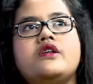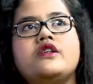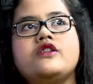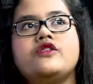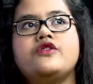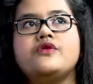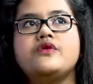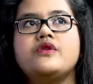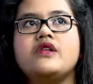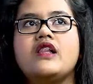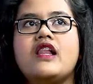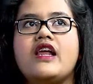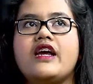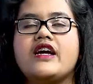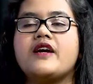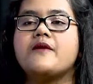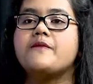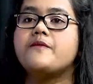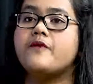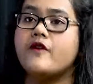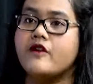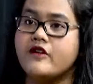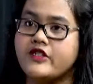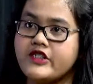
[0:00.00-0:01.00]
do like a
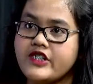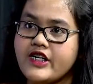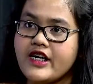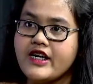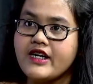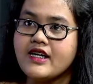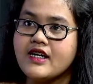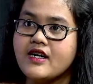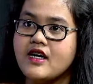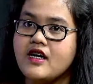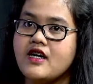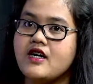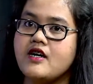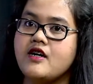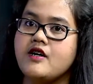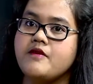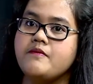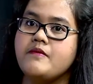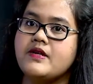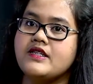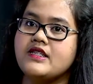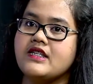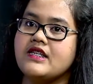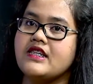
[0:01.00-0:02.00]
project.
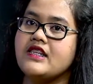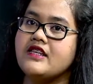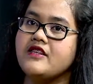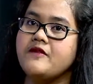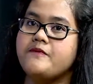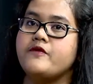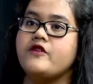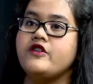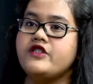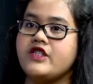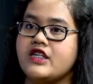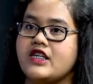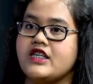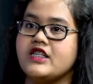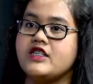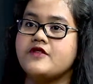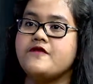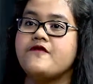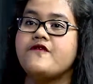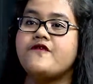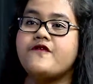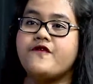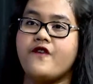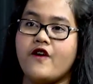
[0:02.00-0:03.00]
Basically, the project is
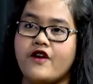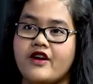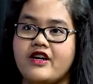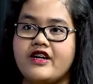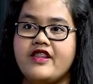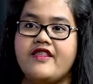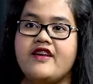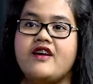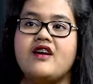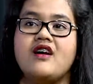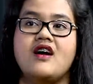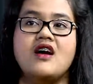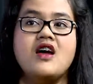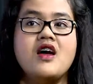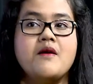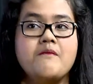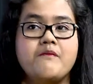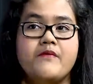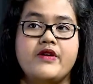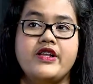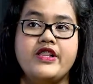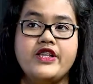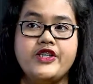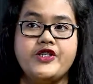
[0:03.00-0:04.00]
for the
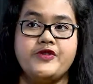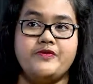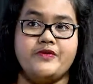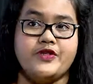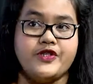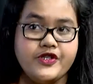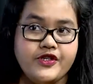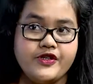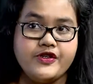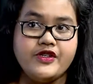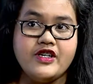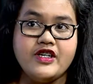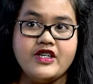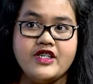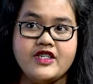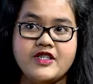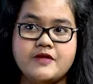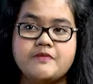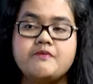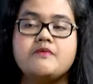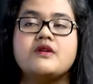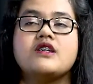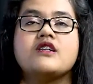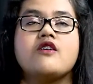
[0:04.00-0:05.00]
management students,
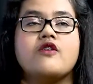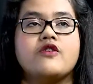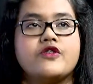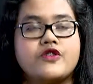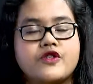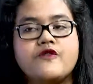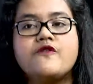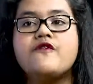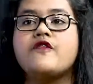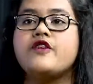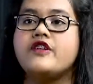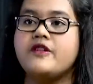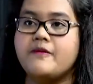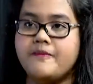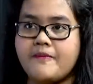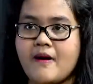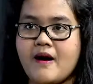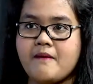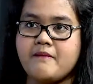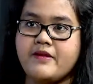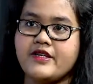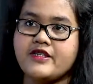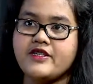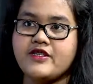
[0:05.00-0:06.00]
but also for the
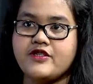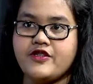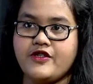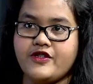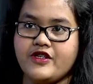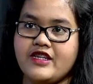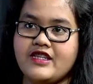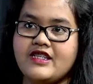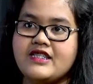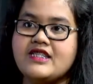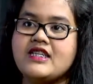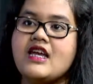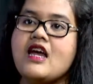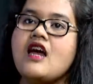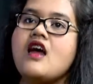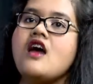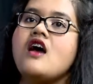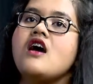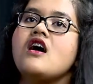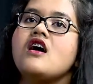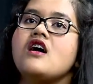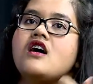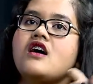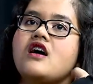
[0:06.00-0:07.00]
public students.
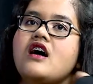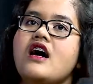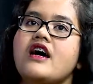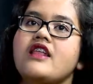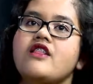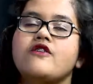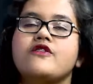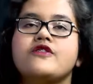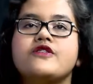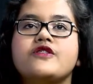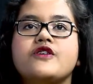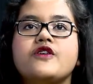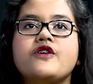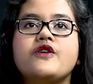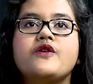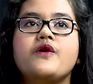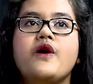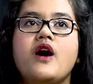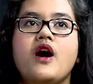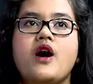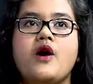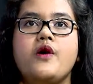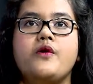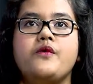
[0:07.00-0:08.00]
And
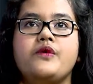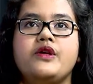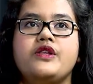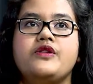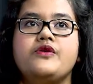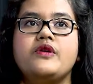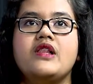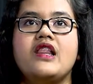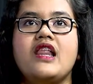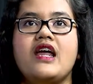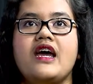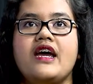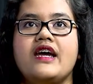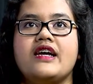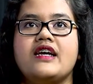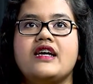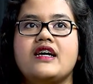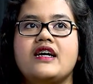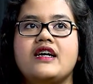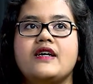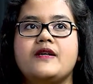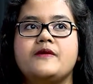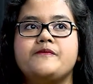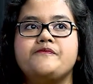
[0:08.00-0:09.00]
also we do like
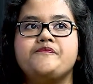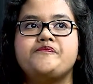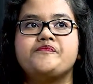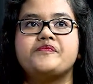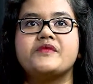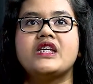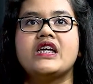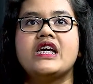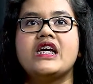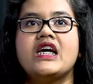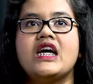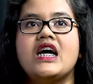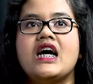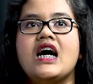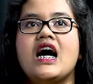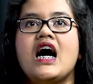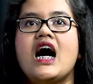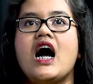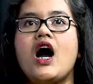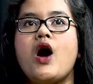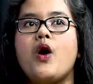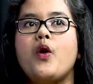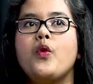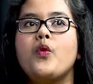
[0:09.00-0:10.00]

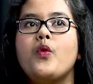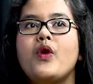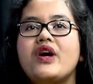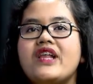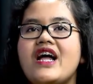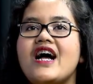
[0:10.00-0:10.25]
what